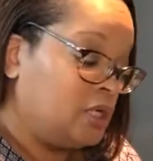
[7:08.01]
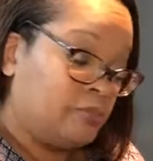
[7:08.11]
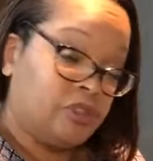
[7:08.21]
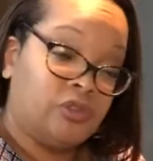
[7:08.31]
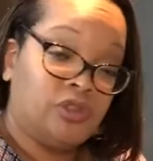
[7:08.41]

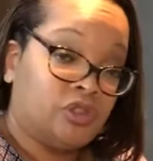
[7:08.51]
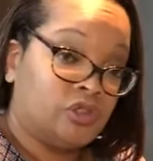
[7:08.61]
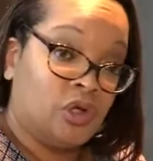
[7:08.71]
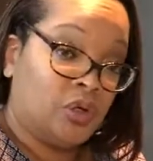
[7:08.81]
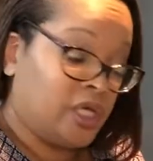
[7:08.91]
But you can just
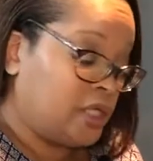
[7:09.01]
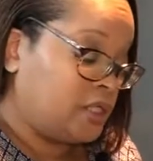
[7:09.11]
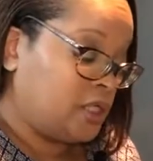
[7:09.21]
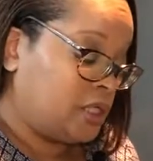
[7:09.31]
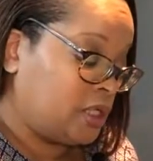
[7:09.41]
go
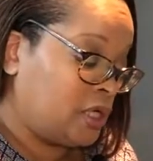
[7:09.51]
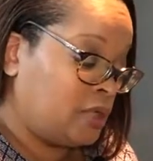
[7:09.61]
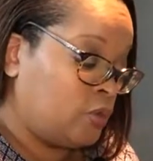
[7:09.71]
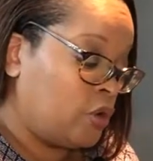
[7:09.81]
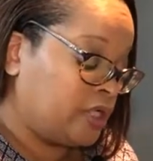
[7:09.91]
ahead and
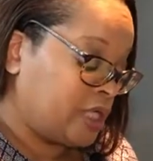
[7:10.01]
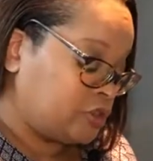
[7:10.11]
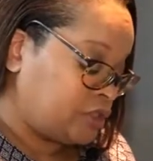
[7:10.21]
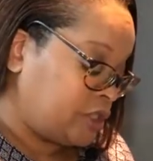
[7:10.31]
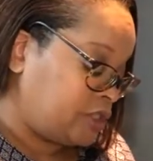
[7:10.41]
organize
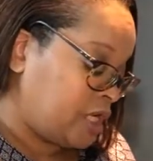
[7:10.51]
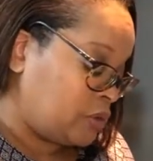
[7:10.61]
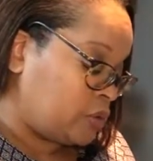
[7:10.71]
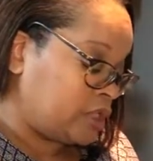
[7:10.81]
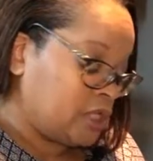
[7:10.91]
your seeds
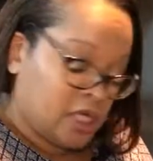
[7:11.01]
that way.